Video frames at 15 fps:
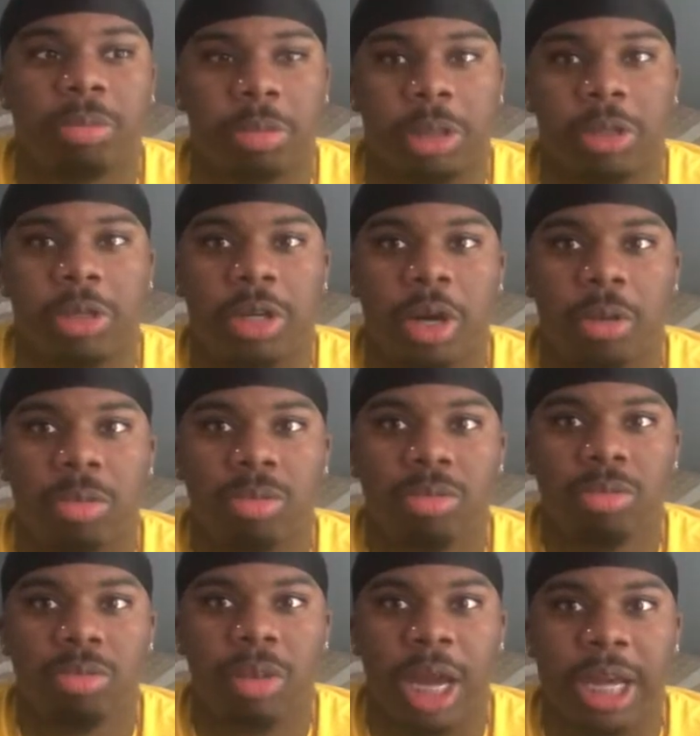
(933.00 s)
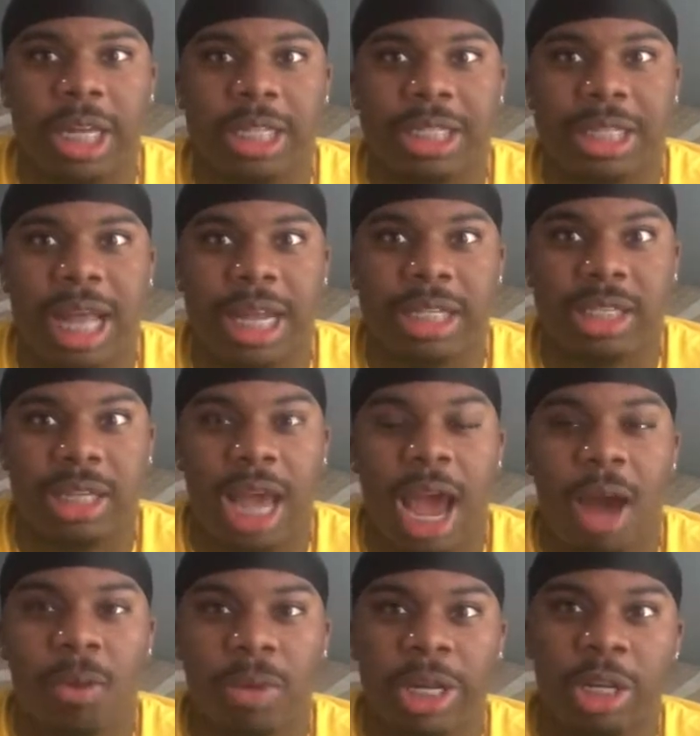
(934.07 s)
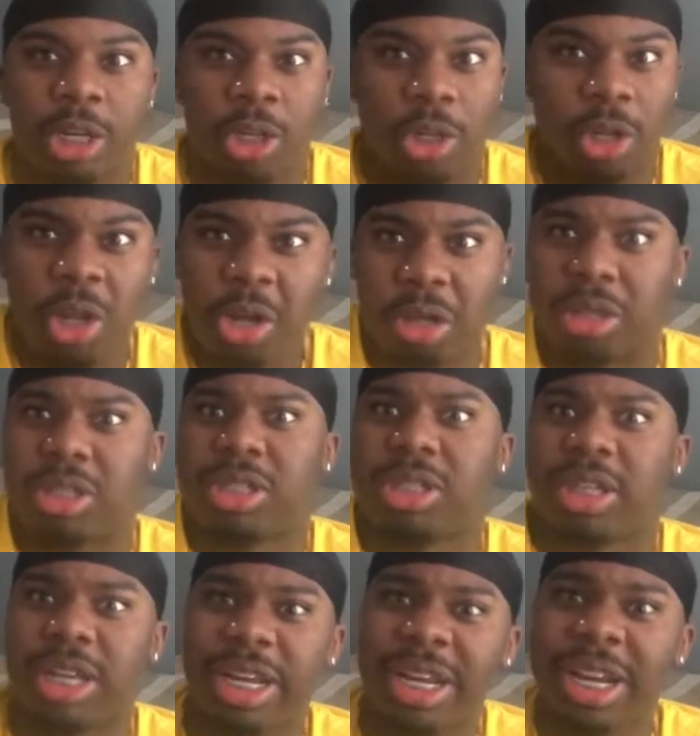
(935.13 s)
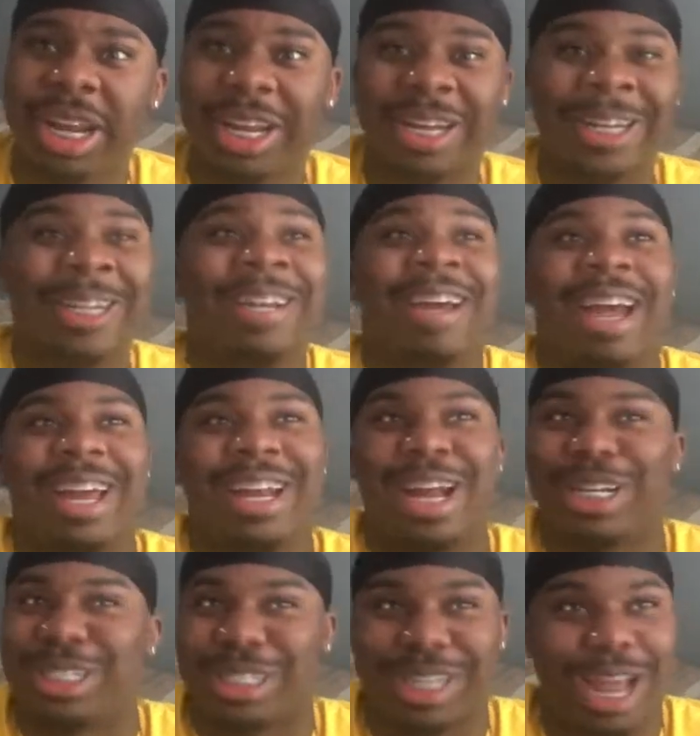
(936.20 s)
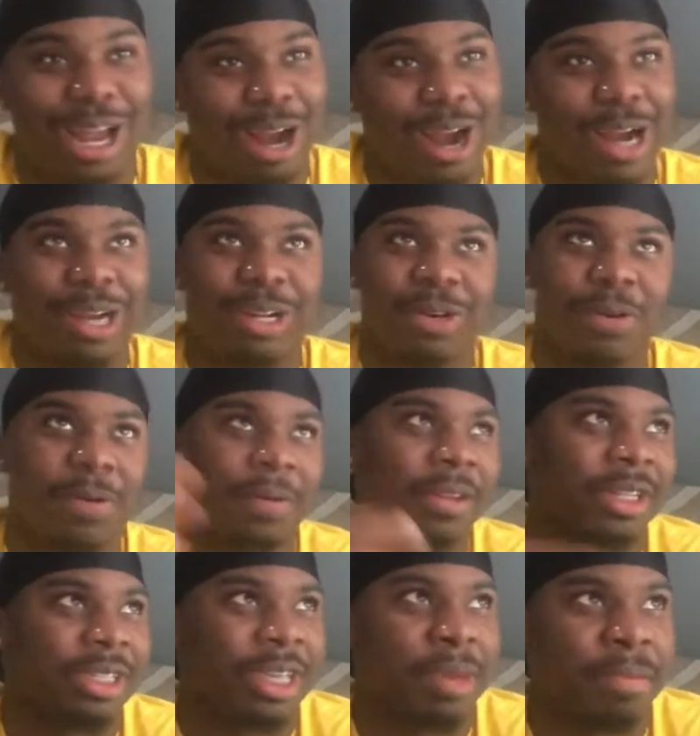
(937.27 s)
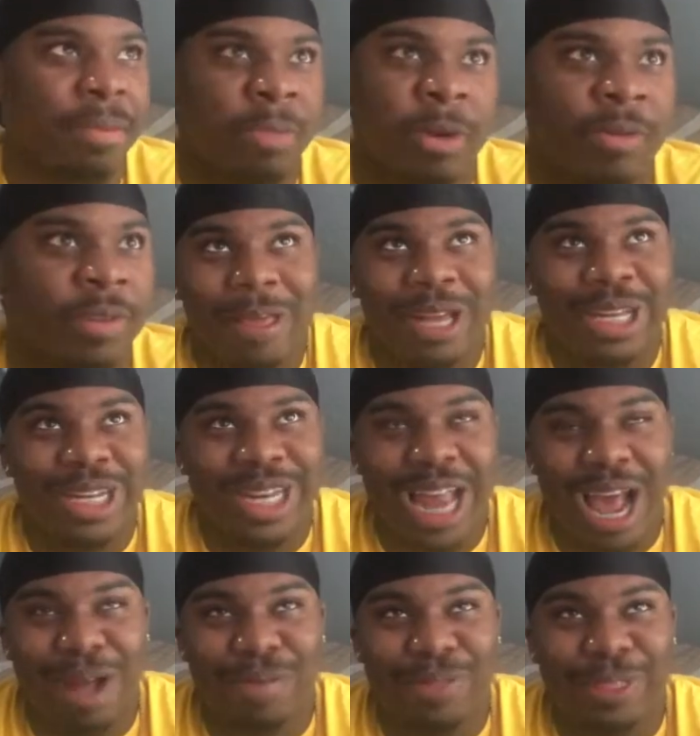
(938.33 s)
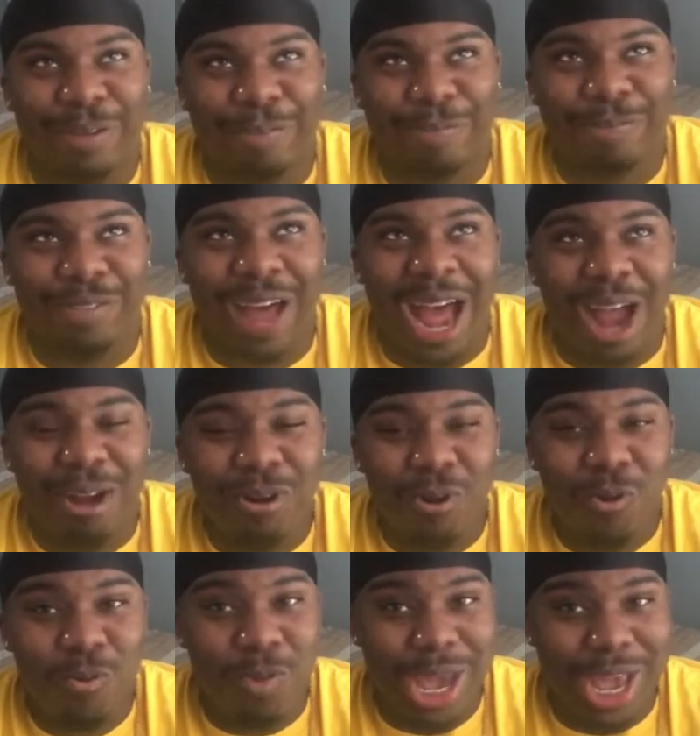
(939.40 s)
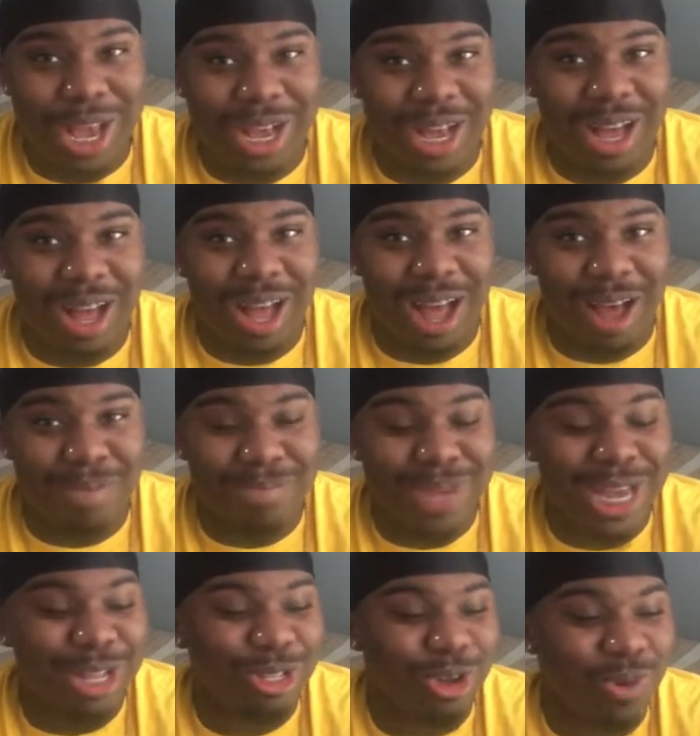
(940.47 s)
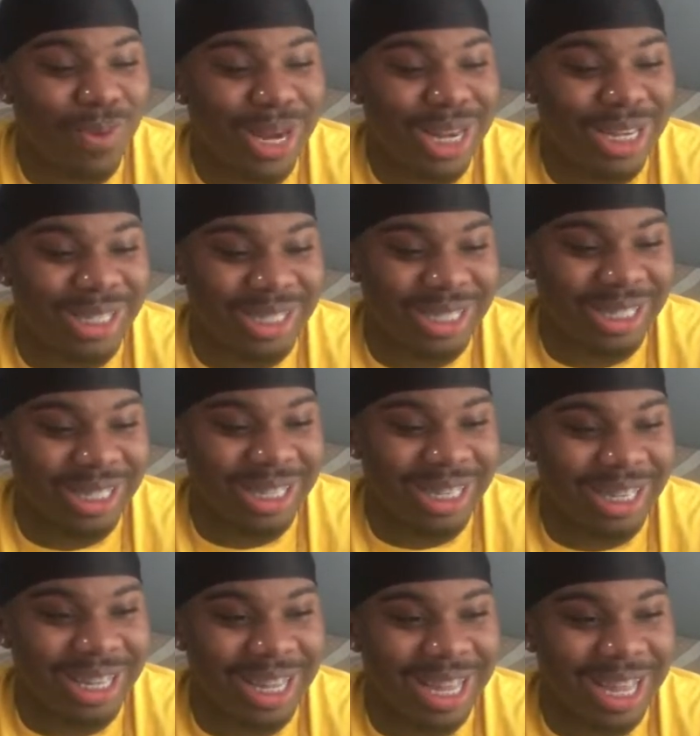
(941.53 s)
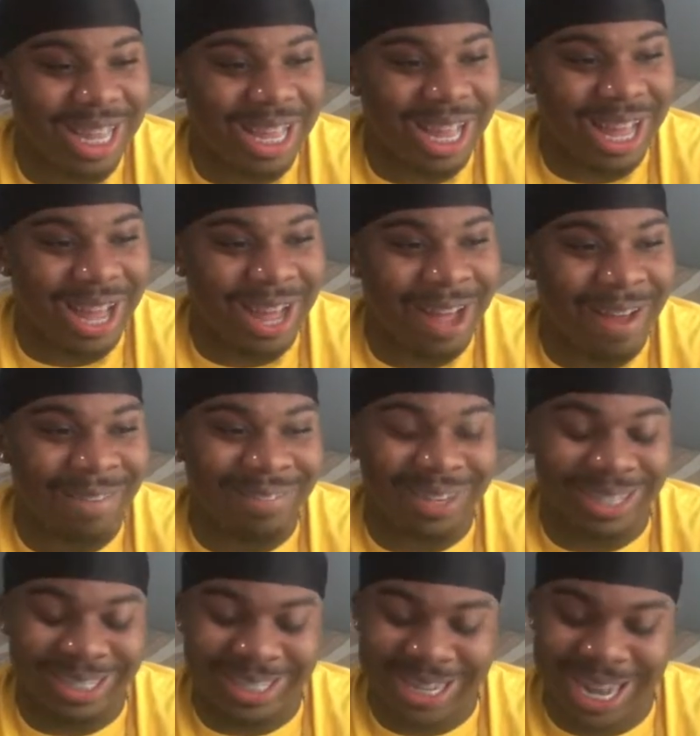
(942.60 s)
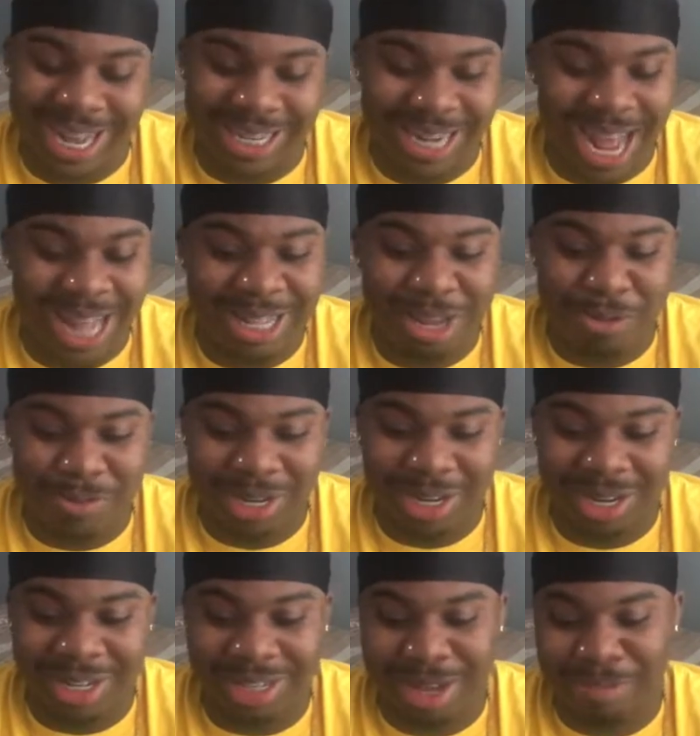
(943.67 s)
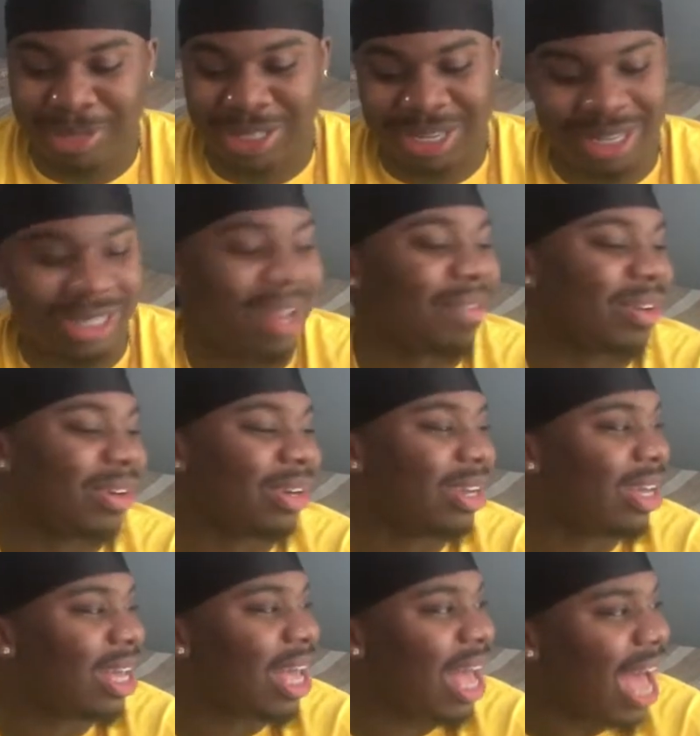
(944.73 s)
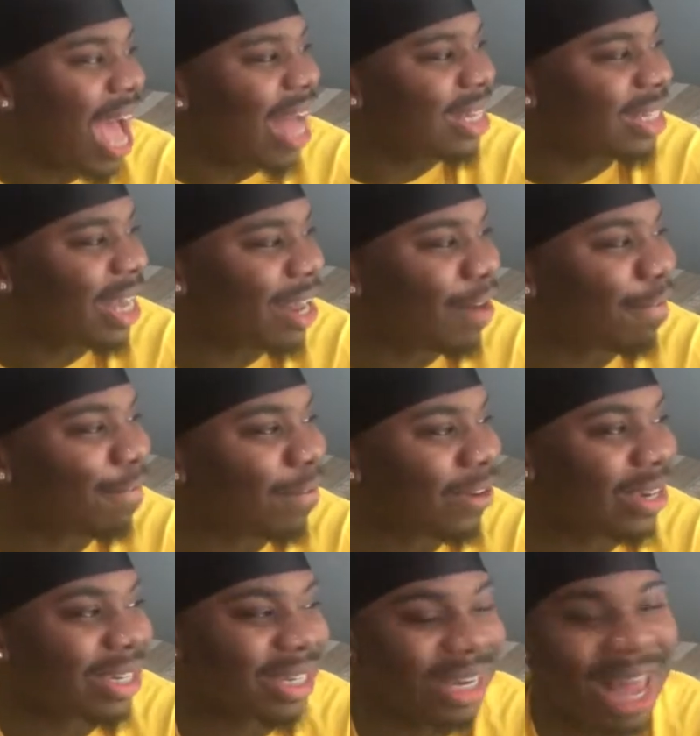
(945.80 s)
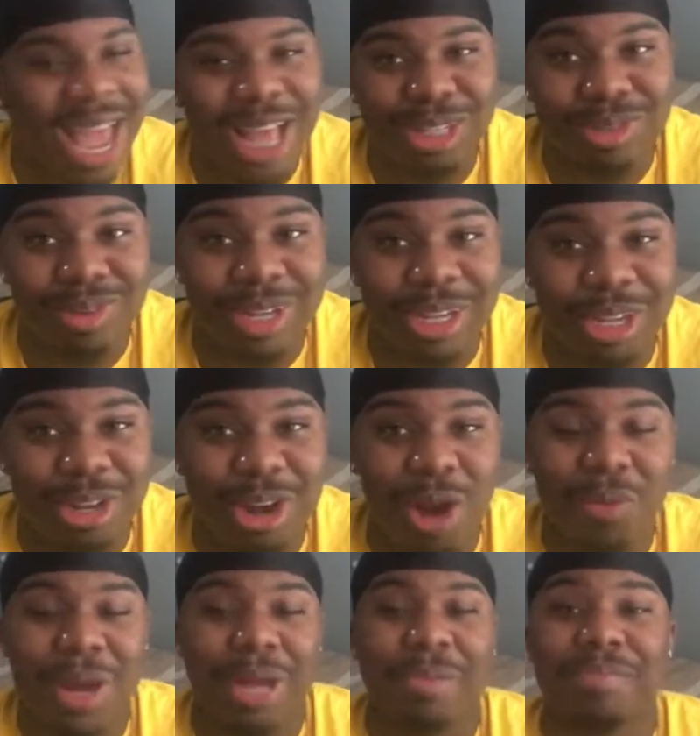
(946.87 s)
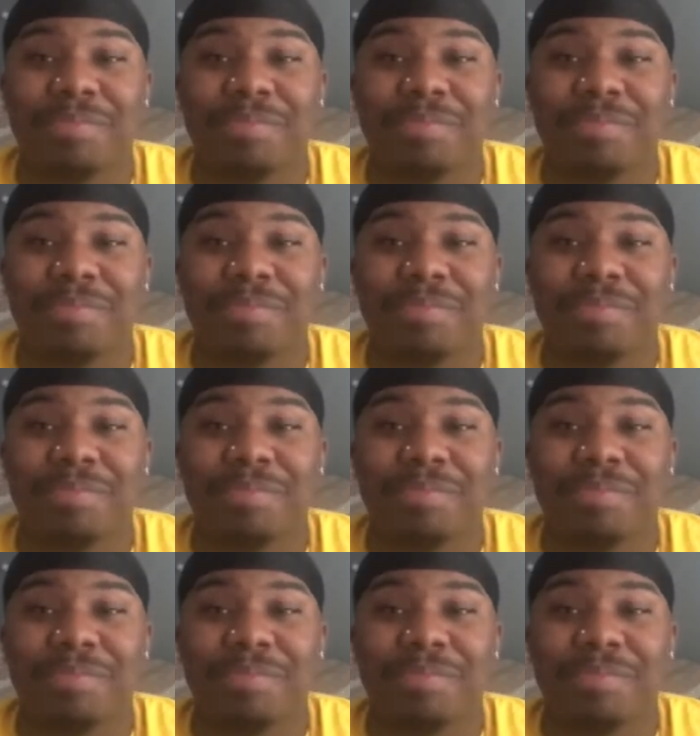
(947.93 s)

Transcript: you know, I guess that's how it looks. And I just like, all right, cool, let's keep it moving. Now the final week of me doing this, oh my gosh, I did one of the dumbest things ever. I said for this last week, you know what,